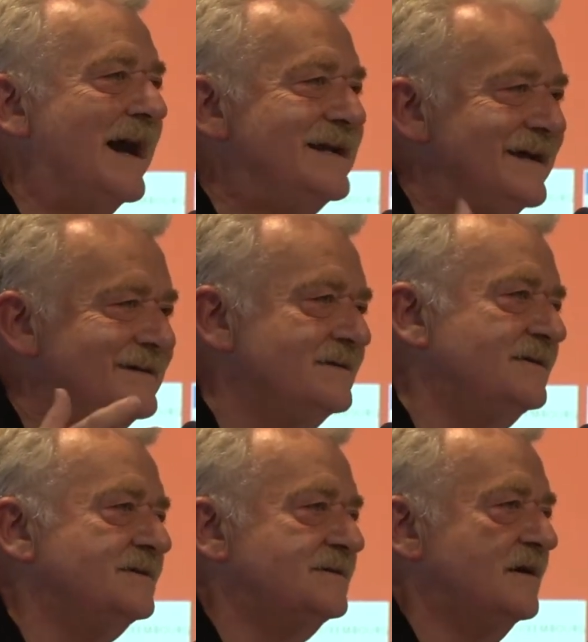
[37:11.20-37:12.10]

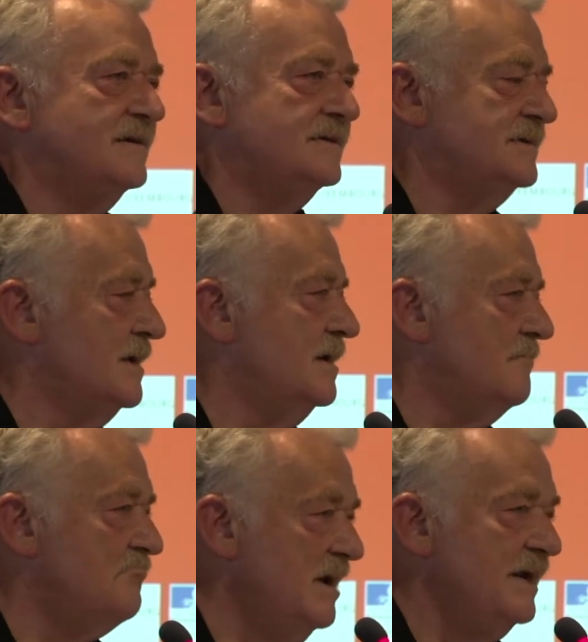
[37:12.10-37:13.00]
identity studies,
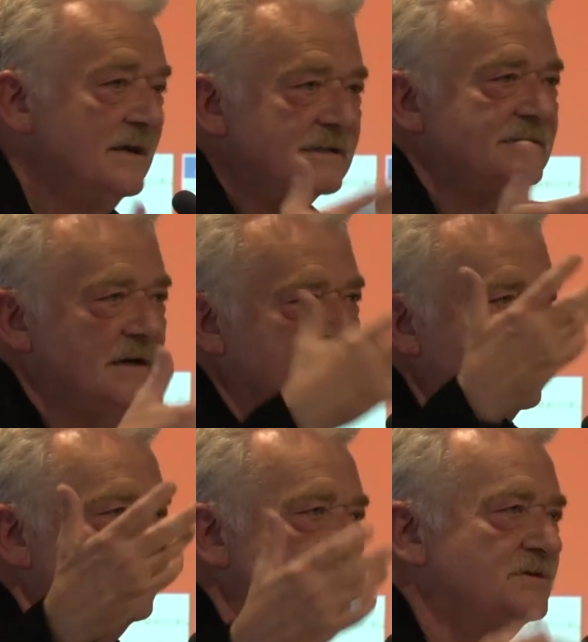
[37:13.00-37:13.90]
media
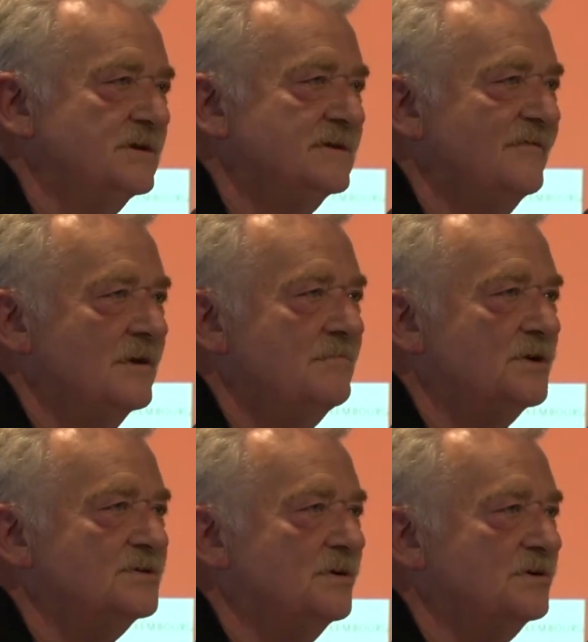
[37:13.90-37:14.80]
studies, which is very
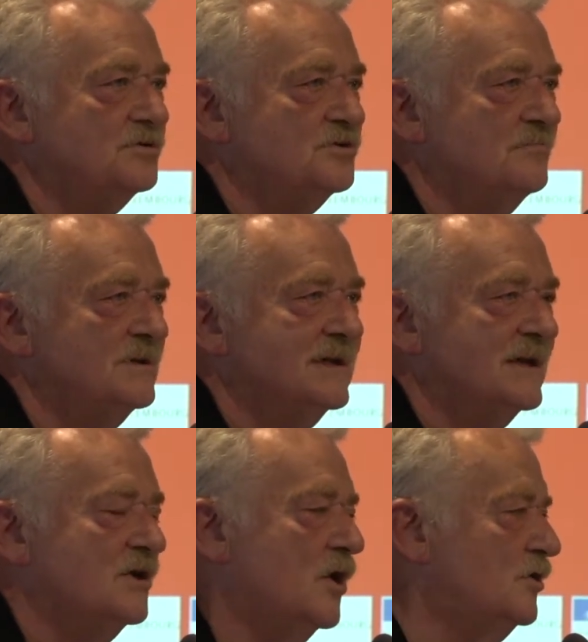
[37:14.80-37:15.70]
much what the Germans
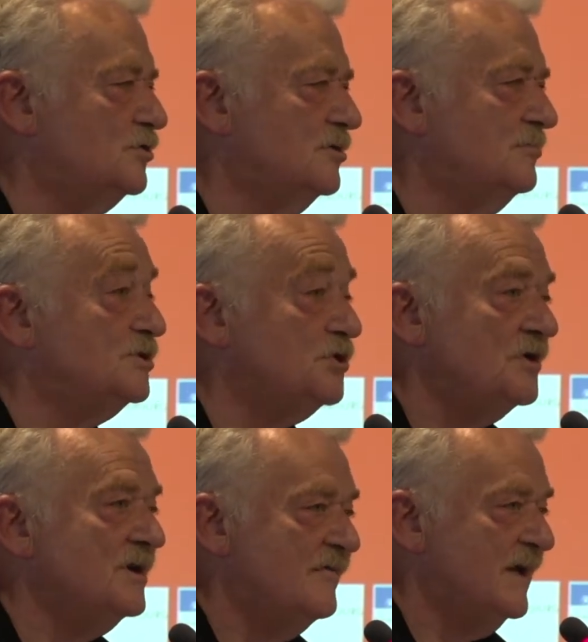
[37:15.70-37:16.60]
can call a German
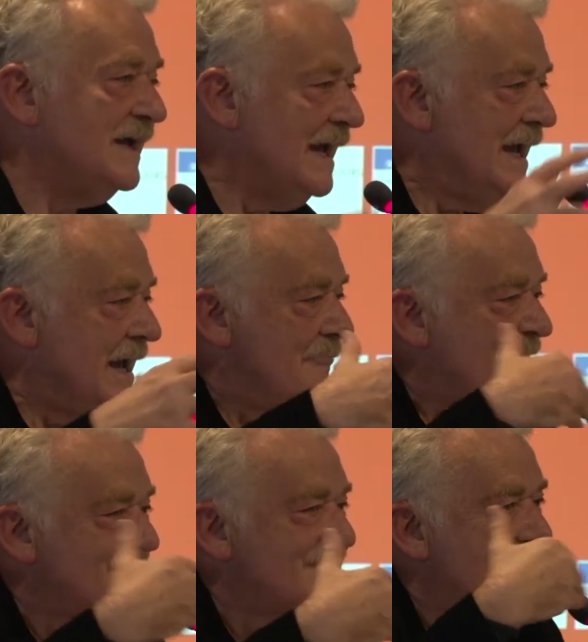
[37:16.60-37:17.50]
Sonderweg.
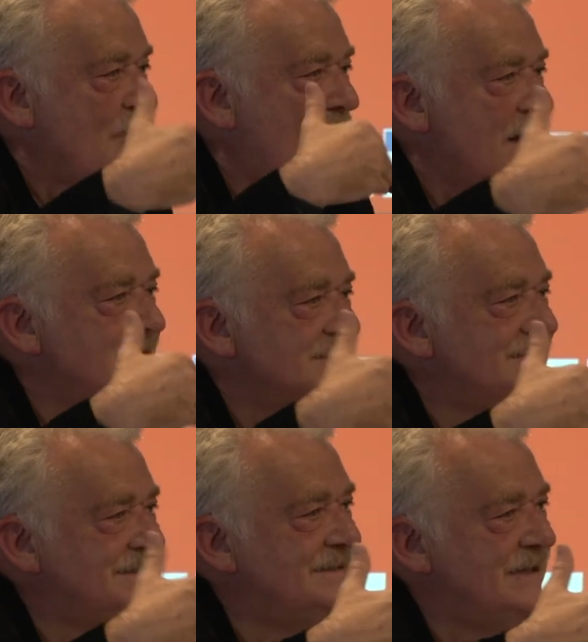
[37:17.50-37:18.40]
But there
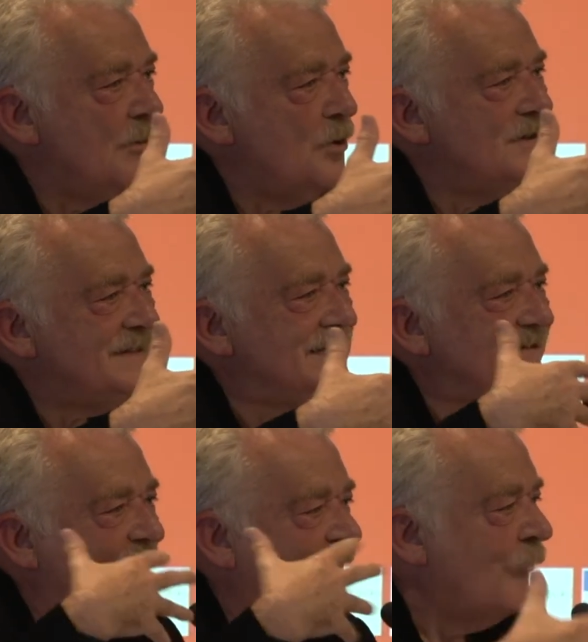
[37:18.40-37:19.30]
were these
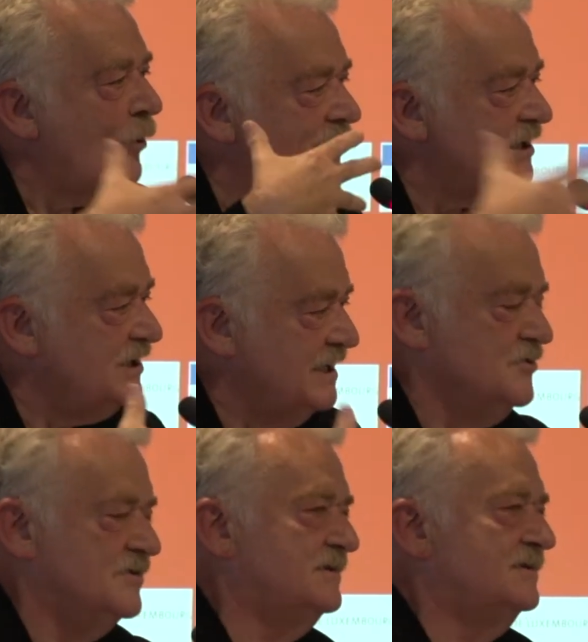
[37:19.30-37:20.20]
40
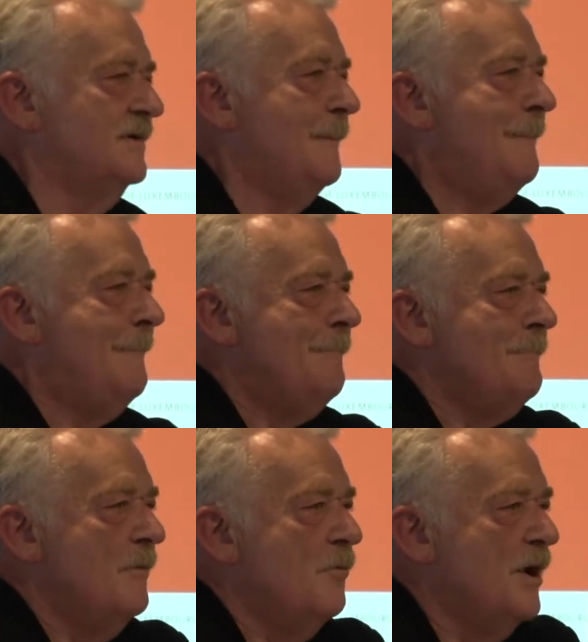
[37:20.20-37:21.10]
years
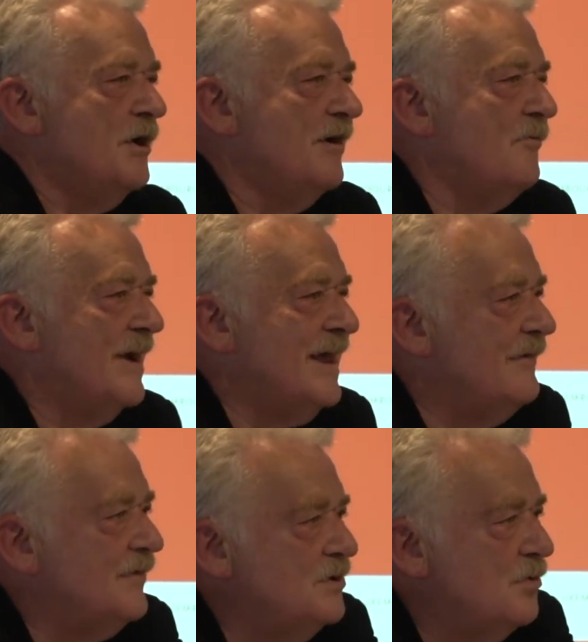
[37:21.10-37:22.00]
where
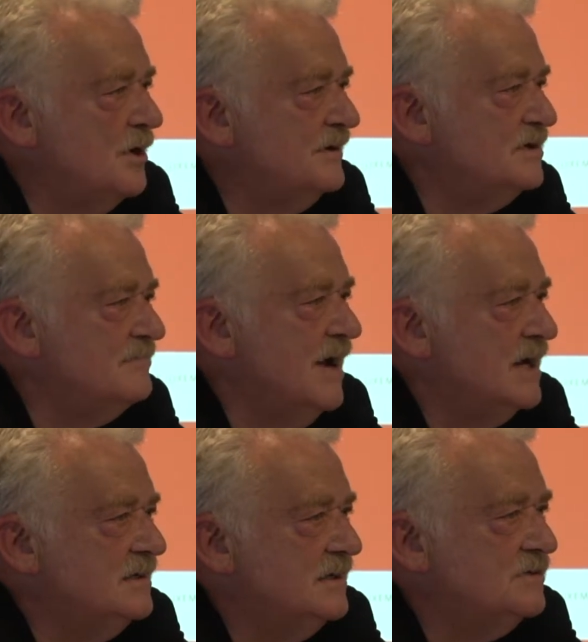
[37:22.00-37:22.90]
whenever you were in the
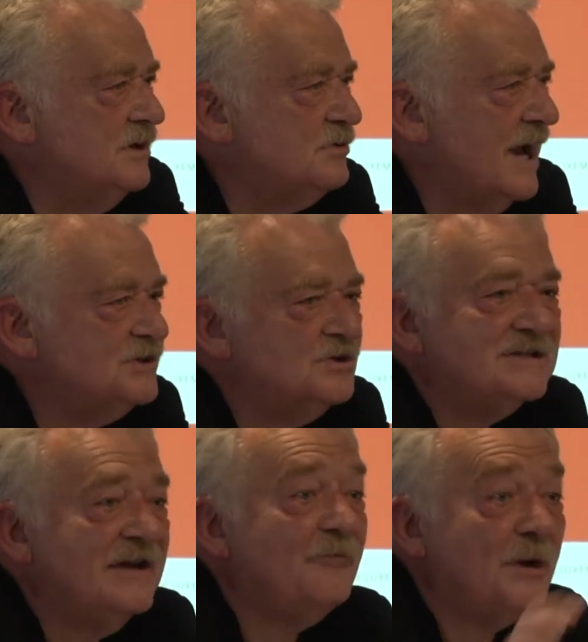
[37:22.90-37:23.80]
humanities, you had to ask
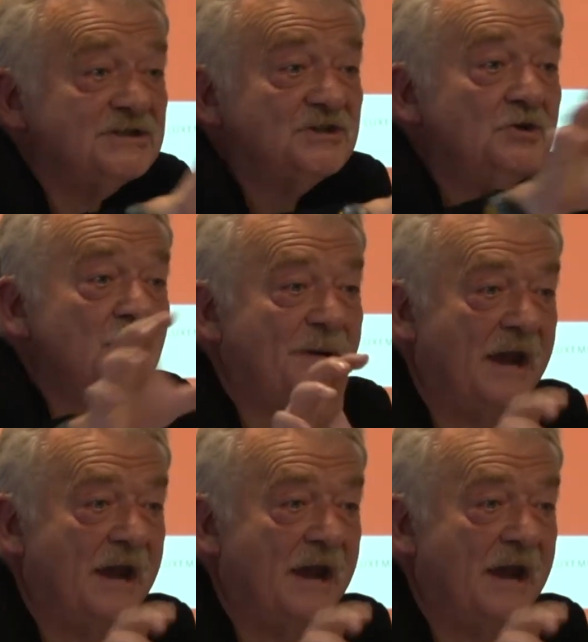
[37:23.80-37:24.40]
yourself, what's the new